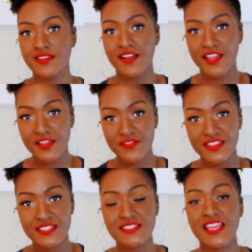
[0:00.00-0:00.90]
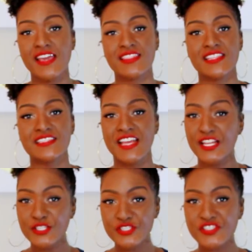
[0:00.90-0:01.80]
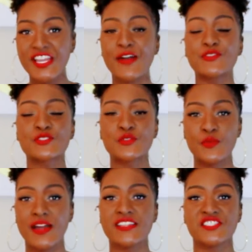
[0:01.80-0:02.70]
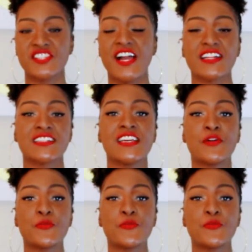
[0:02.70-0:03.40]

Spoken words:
y'all have this at the Dollar Tree. I was quite shocked.